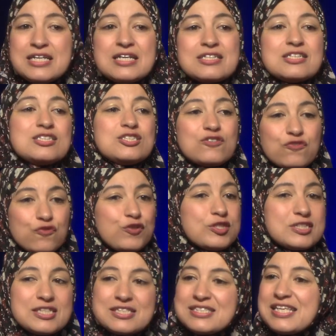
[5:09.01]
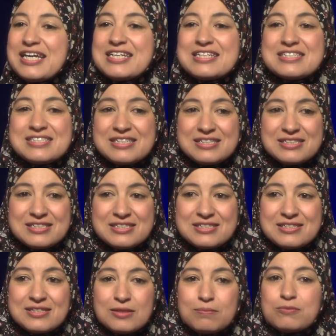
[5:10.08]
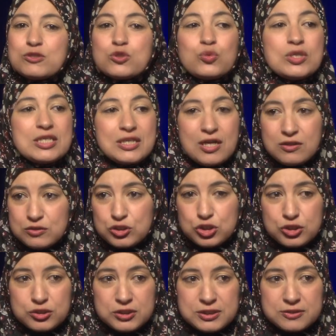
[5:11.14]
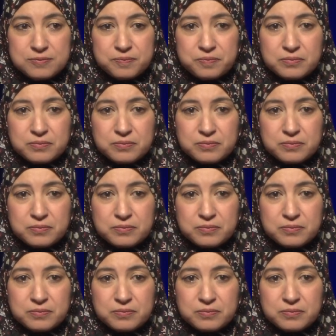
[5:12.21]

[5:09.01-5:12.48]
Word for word: the differences that exist between cultures.